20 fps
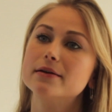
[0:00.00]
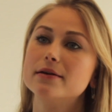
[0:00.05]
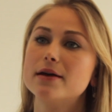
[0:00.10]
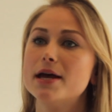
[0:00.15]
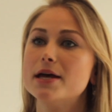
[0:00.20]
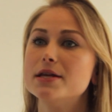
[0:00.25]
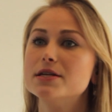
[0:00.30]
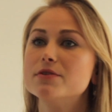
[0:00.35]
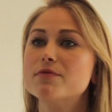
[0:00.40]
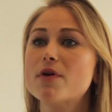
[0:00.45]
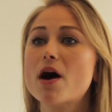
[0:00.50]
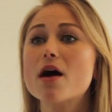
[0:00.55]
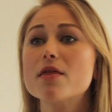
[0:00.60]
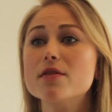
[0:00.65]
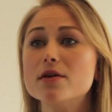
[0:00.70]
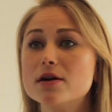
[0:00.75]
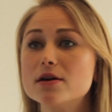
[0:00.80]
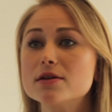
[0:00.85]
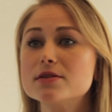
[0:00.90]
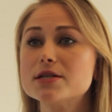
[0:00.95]
and of
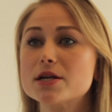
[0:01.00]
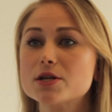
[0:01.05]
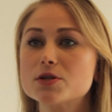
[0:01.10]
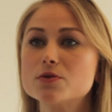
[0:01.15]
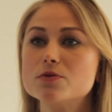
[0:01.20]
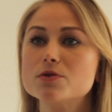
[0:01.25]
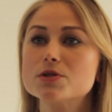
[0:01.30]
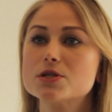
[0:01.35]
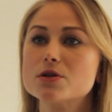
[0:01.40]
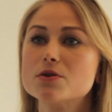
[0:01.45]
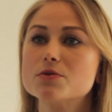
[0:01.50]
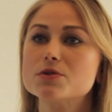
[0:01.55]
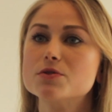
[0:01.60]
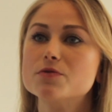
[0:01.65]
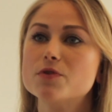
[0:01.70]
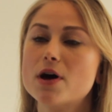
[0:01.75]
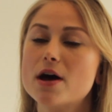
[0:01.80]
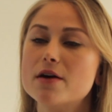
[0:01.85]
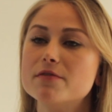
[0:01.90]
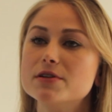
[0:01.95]
other sexual assault
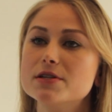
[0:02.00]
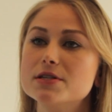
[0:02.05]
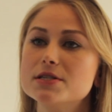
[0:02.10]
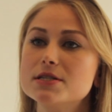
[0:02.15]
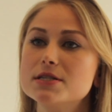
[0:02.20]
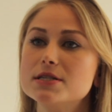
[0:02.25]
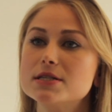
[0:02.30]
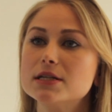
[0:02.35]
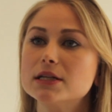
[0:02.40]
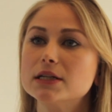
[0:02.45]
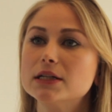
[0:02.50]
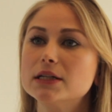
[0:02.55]
survivors.